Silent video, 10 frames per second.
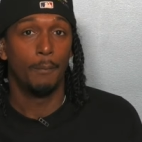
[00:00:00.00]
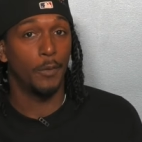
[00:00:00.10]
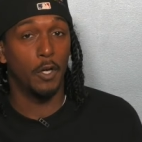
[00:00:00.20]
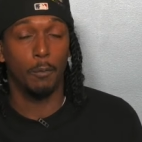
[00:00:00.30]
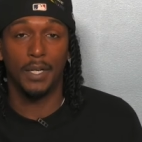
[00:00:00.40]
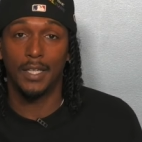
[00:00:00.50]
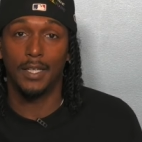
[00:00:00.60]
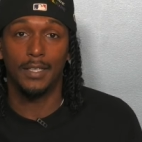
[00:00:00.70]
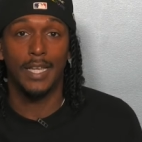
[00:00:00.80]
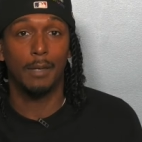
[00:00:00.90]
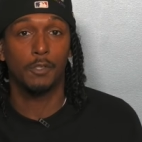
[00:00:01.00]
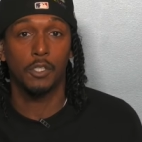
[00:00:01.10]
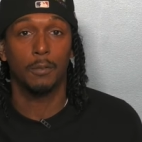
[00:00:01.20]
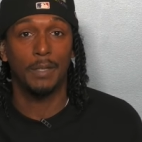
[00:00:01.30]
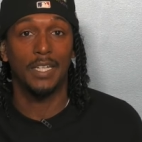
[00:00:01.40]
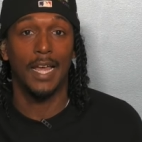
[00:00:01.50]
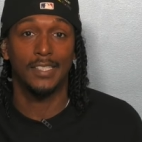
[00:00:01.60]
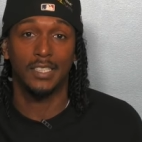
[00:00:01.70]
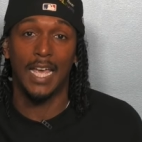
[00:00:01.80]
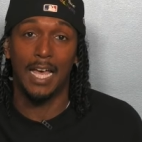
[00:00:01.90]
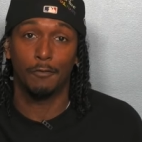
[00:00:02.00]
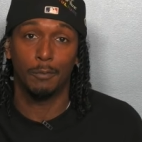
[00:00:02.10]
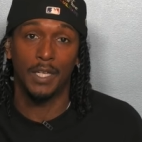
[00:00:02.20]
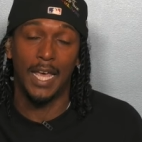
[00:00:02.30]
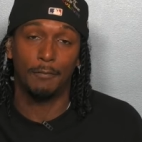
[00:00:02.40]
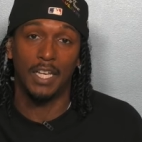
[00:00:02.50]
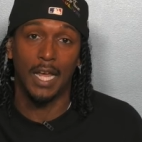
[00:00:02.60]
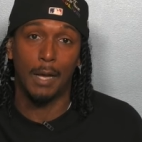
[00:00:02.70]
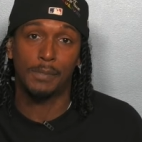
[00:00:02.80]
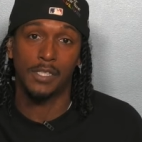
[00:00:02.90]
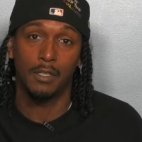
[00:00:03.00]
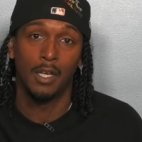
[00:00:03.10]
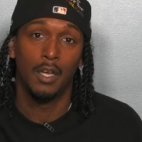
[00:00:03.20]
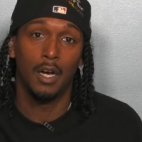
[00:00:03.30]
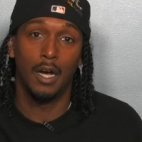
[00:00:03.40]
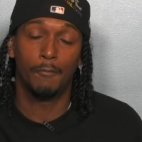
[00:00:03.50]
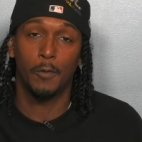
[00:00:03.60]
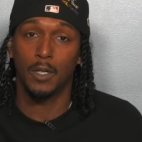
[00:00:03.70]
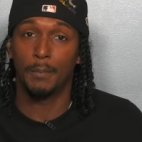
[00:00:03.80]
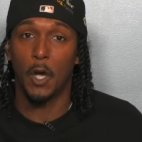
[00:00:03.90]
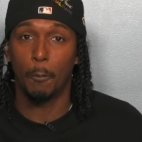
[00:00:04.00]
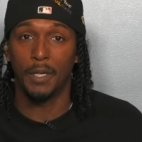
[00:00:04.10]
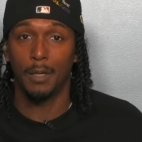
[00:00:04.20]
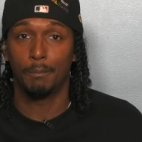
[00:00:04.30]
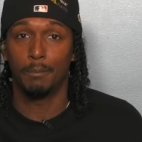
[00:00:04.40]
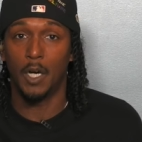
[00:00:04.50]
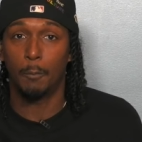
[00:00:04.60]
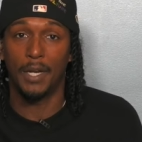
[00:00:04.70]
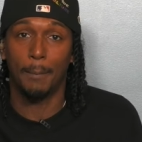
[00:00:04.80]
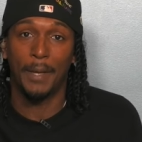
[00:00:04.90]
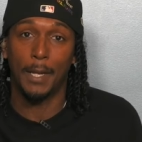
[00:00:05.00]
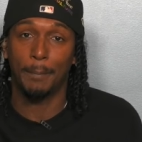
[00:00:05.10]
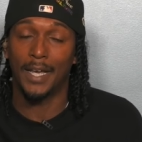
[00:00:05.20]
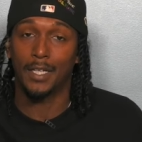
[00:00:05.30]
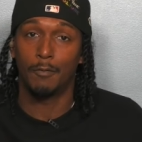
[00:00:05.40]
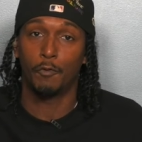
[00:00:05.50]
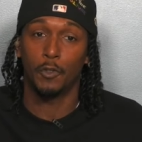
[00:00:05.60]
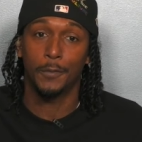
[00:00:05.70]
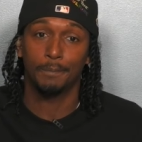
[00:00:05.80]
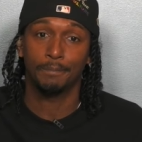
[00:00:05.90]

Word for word: No, but it damn sure be nice to have him, to have that option for them to open that paint back up for him.